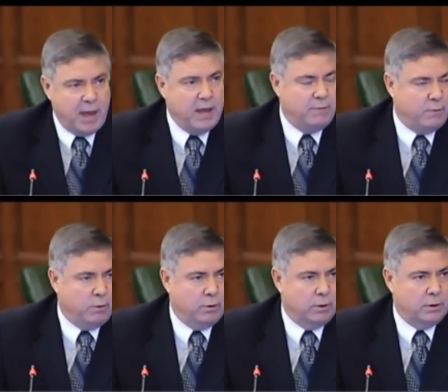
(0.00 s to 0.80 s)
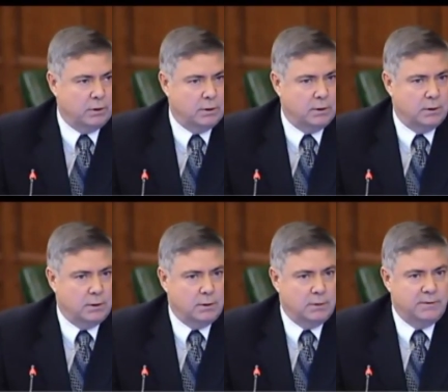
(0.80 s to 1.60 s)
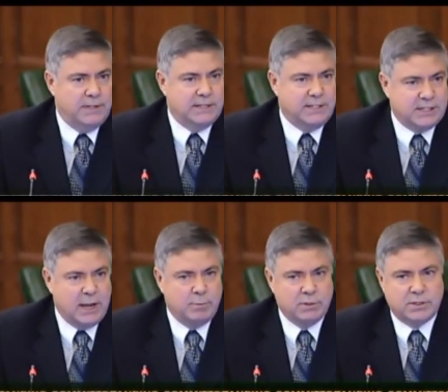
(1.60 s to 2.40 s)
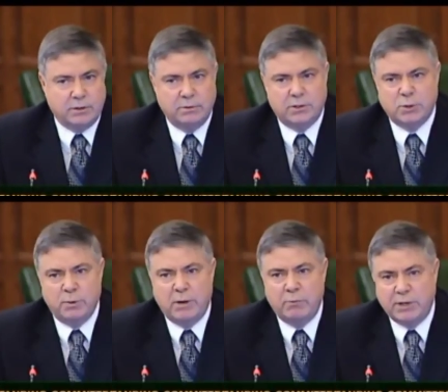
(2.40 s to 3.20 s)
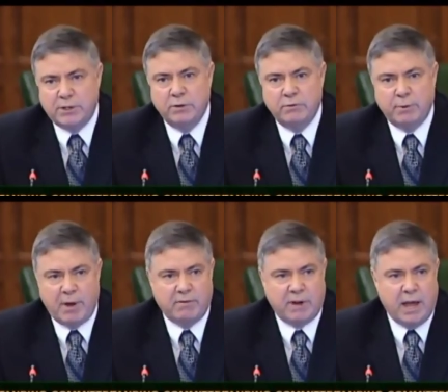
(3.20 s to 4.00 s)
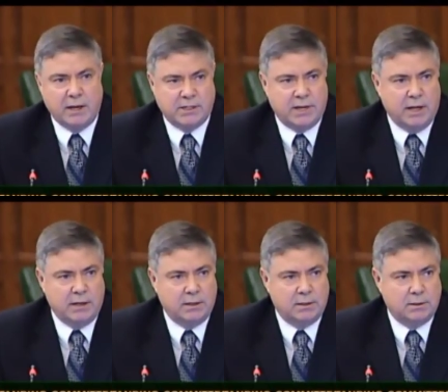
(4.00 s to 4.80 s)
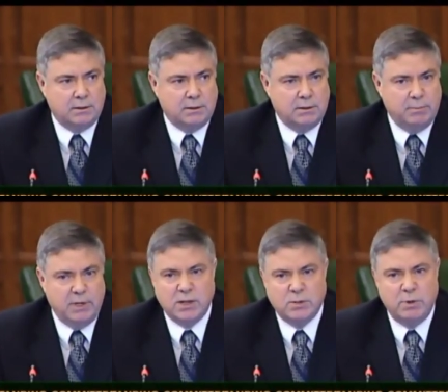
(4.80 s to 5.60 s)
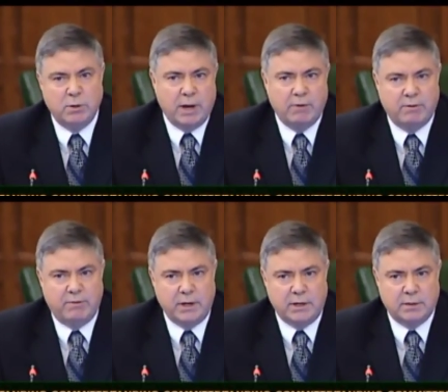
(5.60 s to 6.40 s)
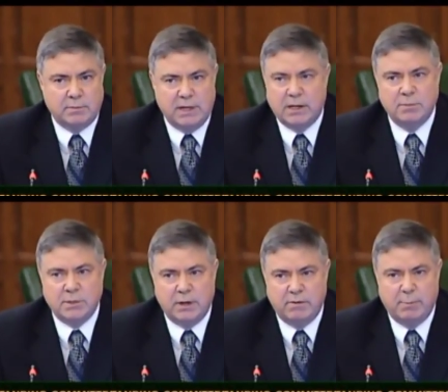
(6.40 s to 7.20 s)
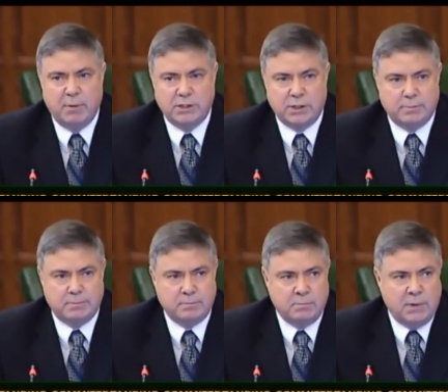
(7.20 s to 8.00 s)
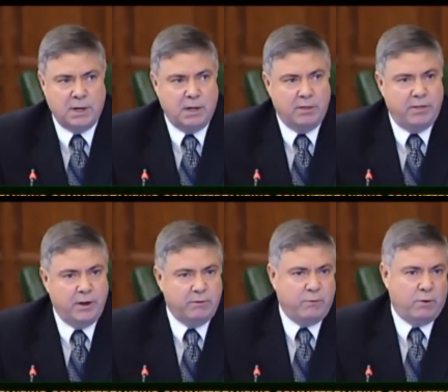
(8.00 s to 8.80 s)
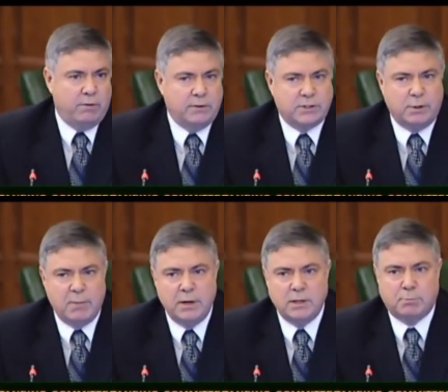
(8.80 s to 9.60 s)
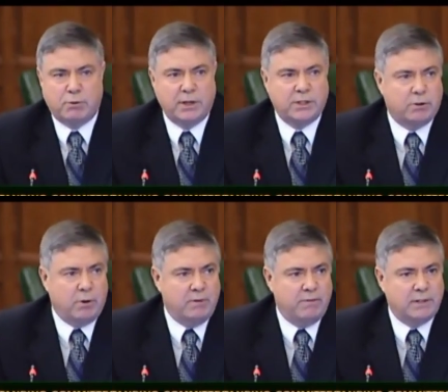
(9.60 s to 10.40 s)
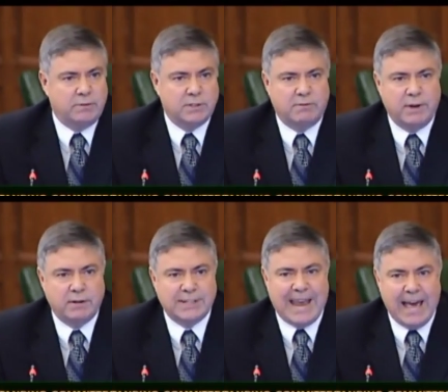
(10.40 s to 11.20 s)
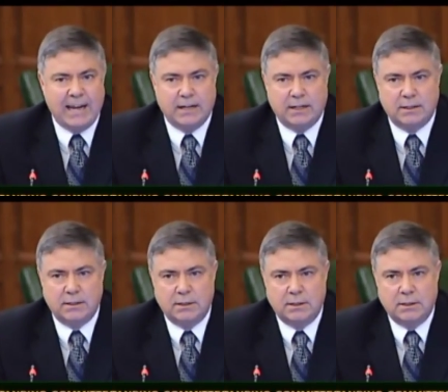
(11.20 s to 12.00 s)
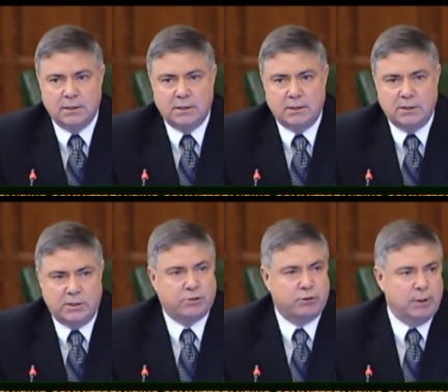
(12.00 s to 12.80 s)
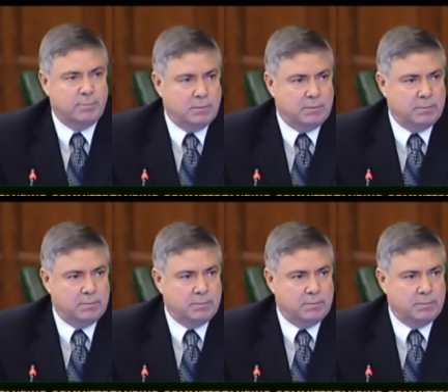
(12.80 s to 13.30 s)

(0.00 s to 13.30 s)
pay for the disabled soldiers when they return from Afghanistan, because we don't have a fund. It comes out of a budget. Therefore, there's tremendous pressure on Veterans Affairs Canada to trim,